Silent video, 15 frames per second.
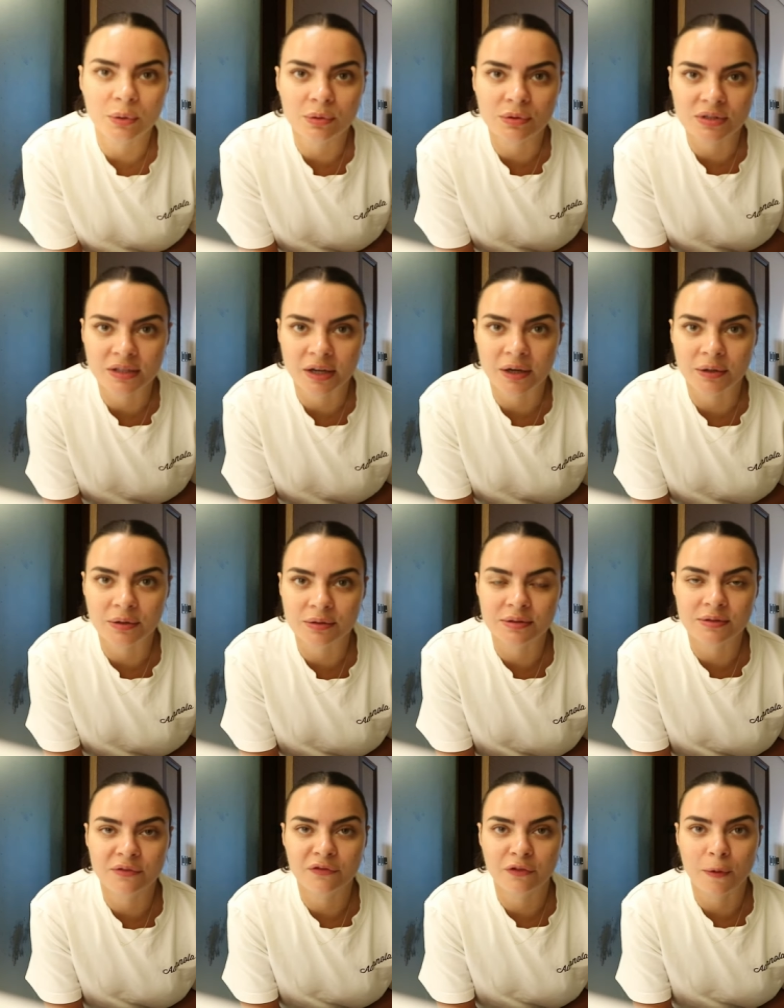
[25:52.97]
also
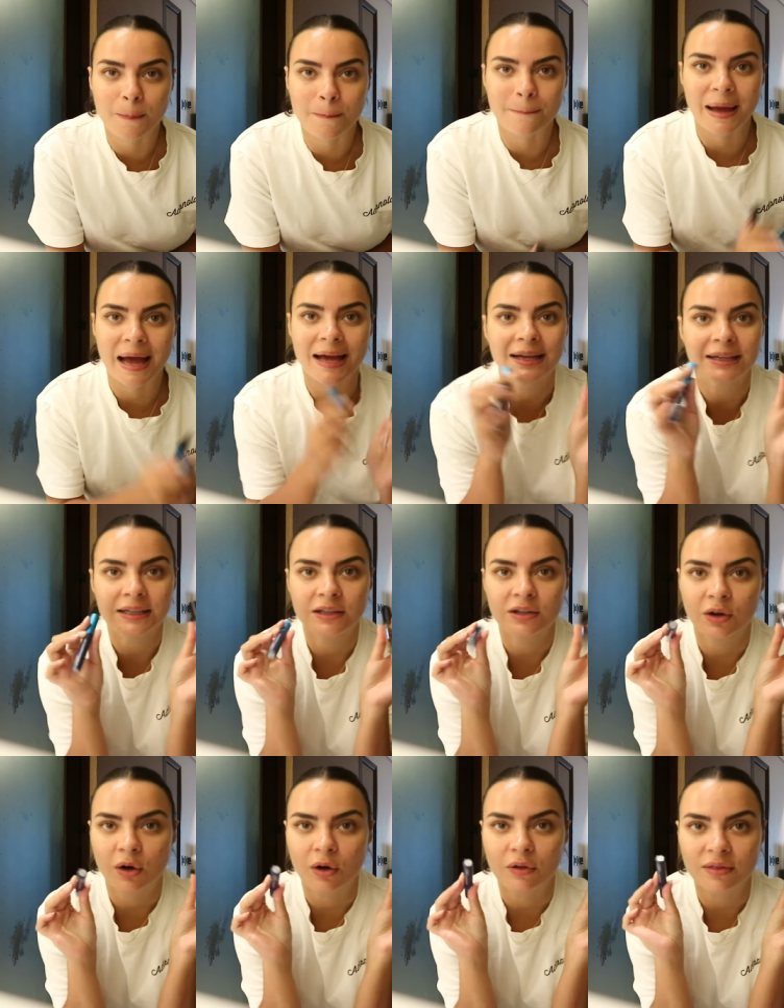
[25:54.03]
from MAC
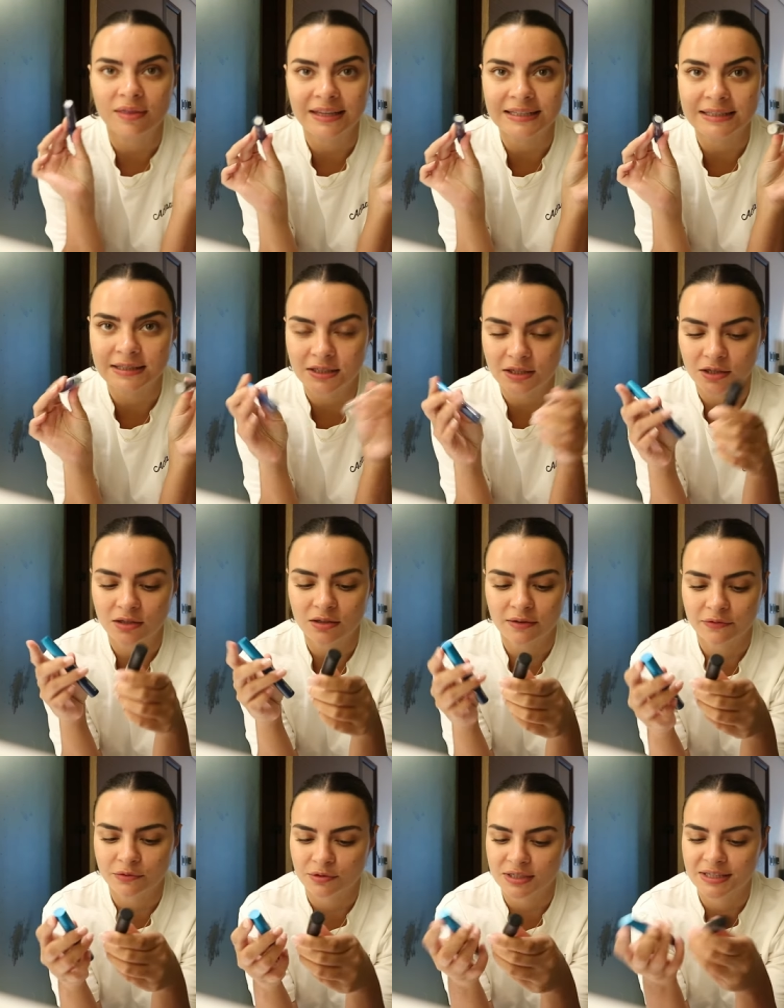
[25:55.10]
got these two
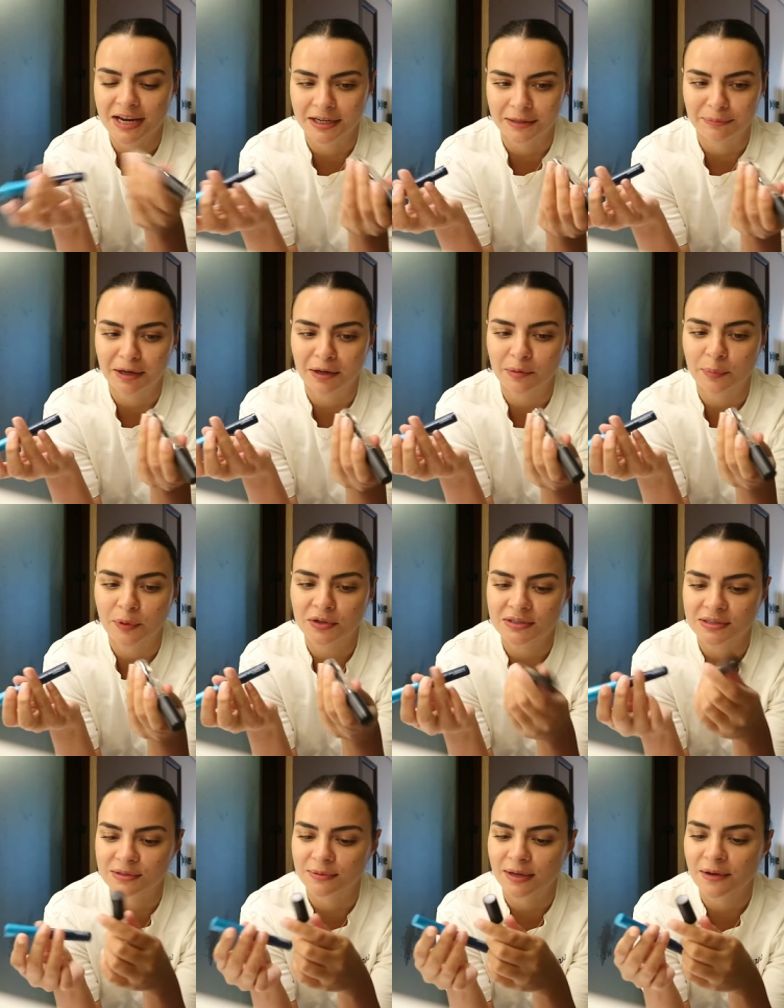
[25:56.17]
I've already taken them out of the
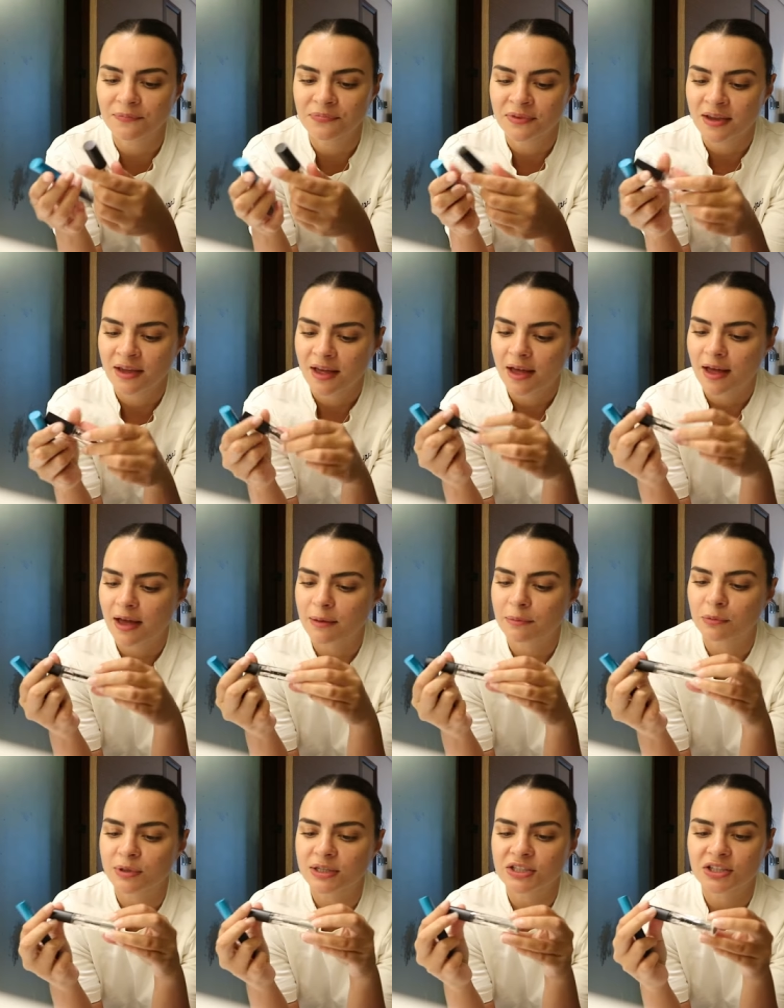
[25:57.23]
box as well
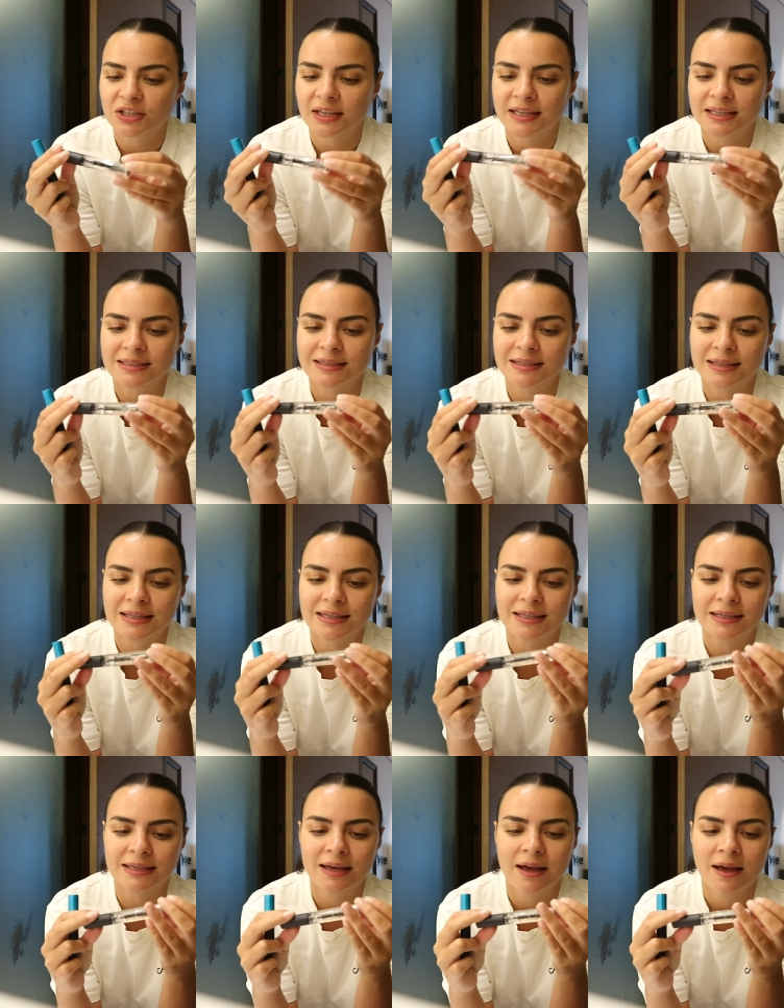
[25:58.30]
um, which is
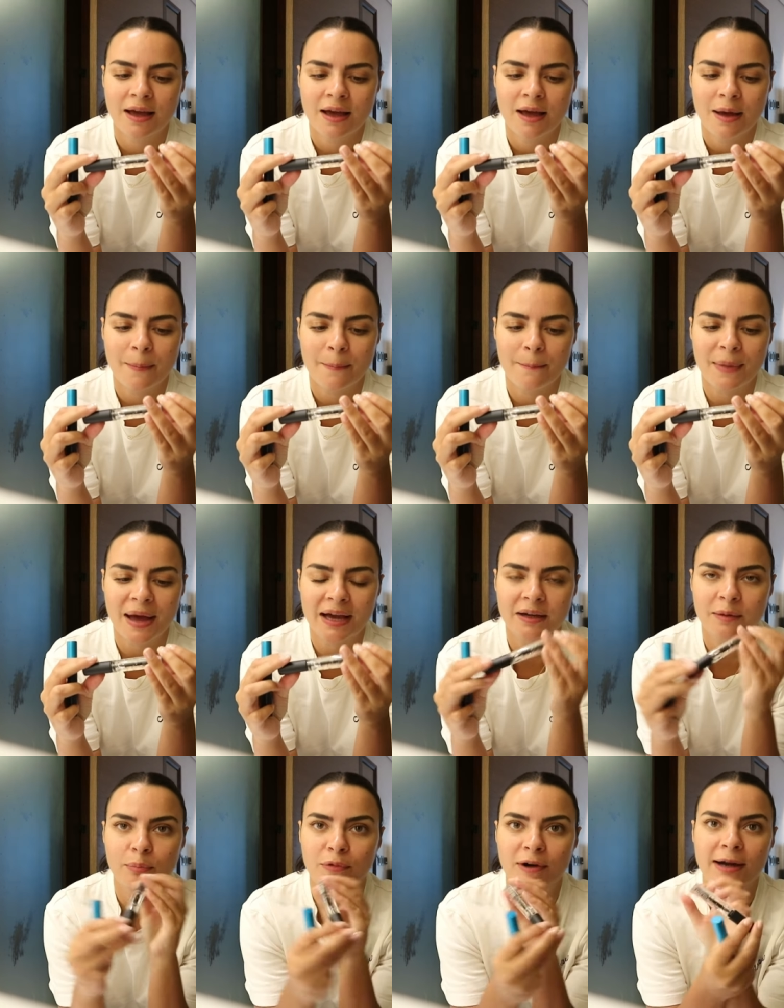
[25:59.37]
the MAC
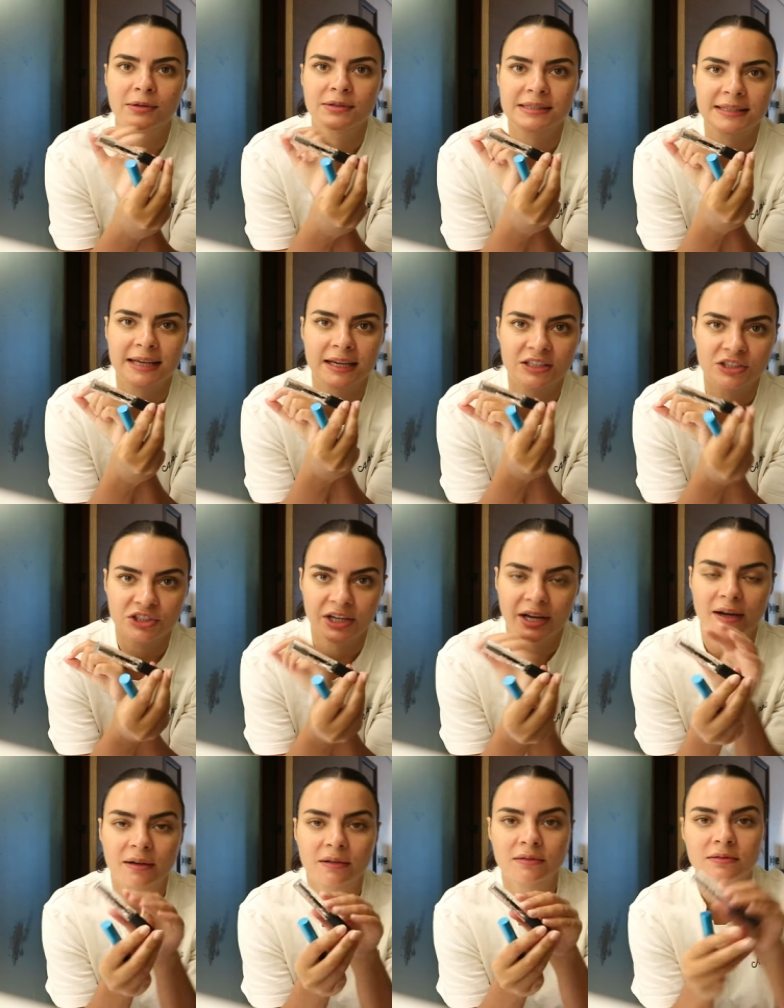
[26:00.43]
brow set
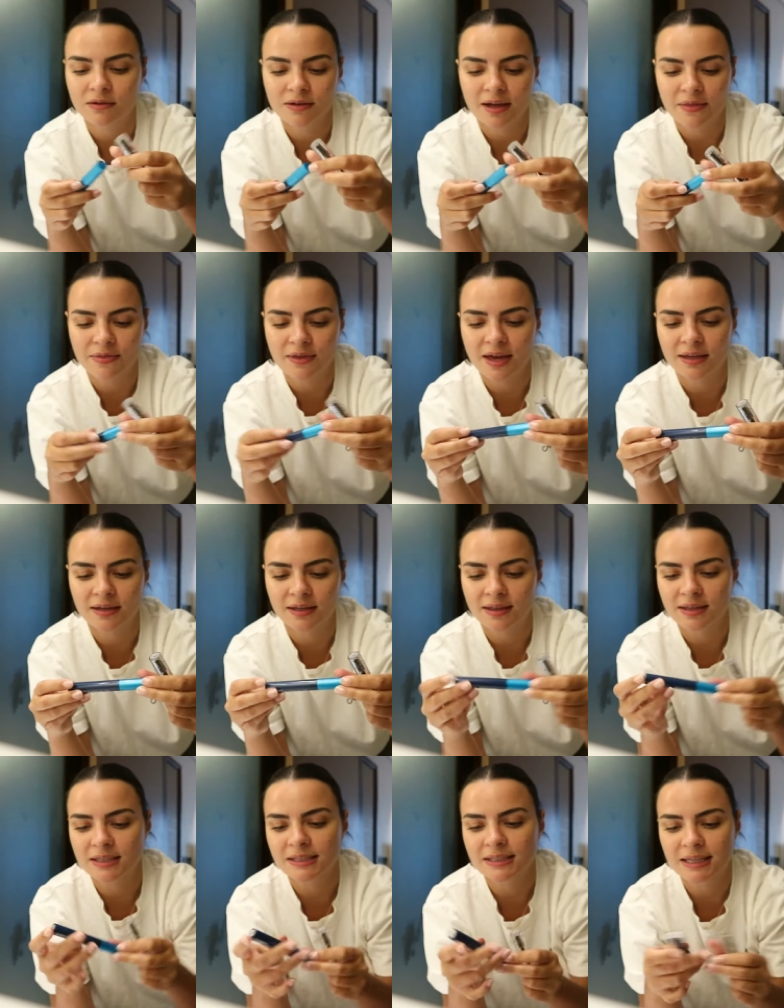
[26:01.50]
gel and then
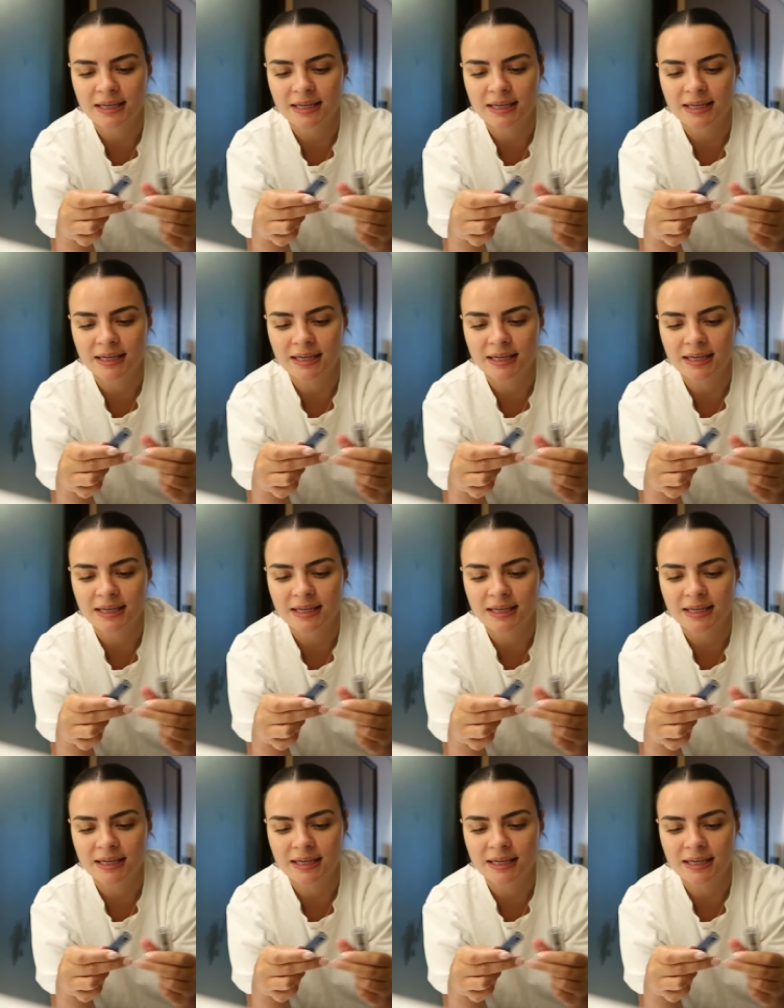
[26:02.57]
this